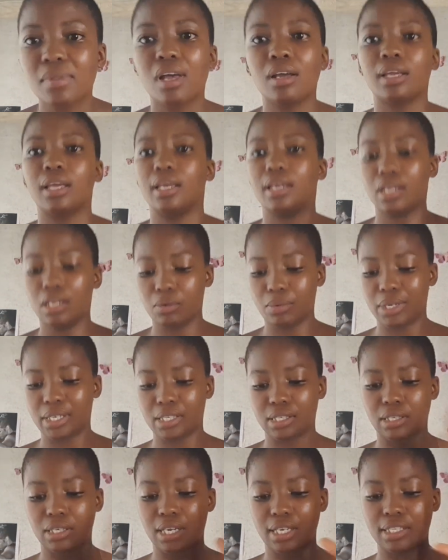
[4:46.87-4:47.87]
Okay,
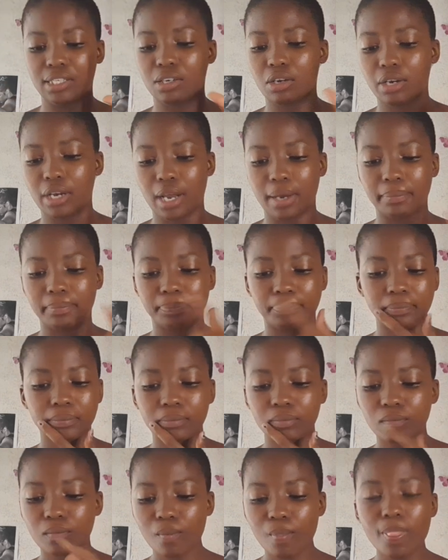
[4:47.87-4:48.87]
anyways,
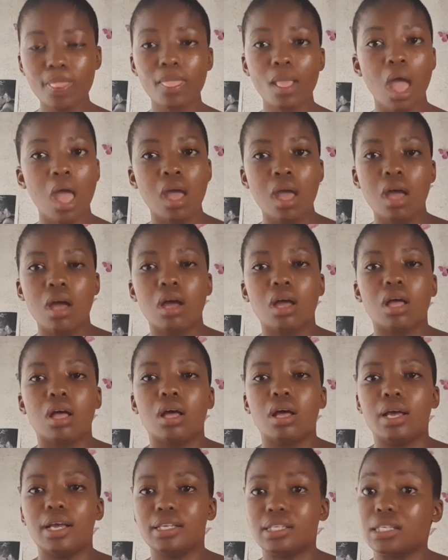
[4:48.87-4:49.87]

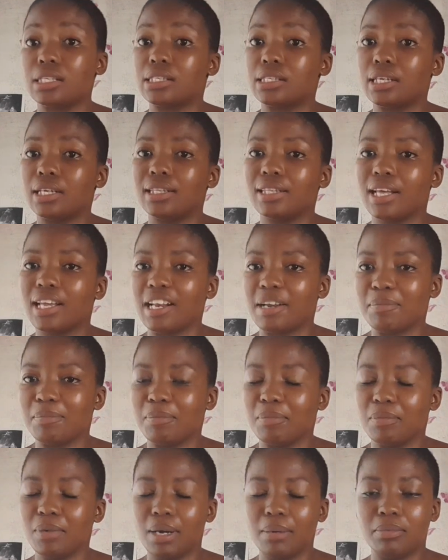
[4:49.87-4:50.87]
as I said that
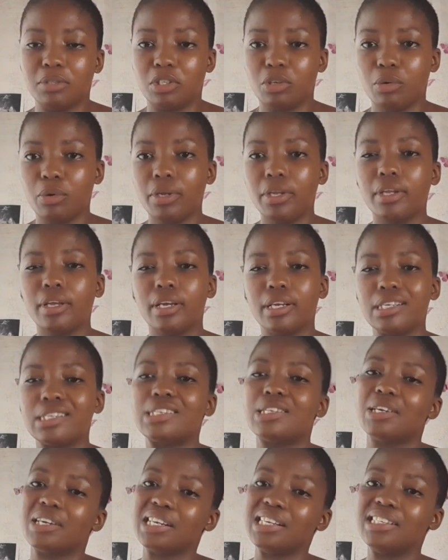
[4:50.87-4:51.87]
I'm doing a
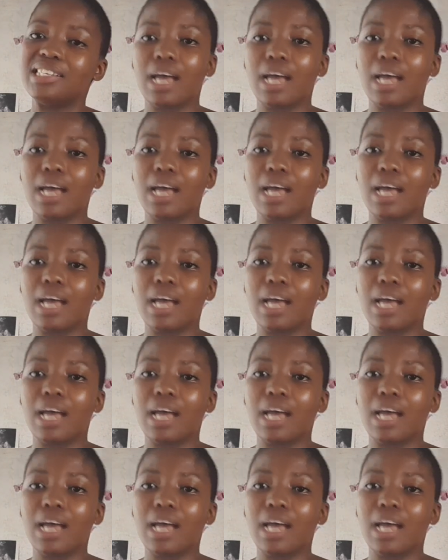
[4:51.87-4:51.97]
story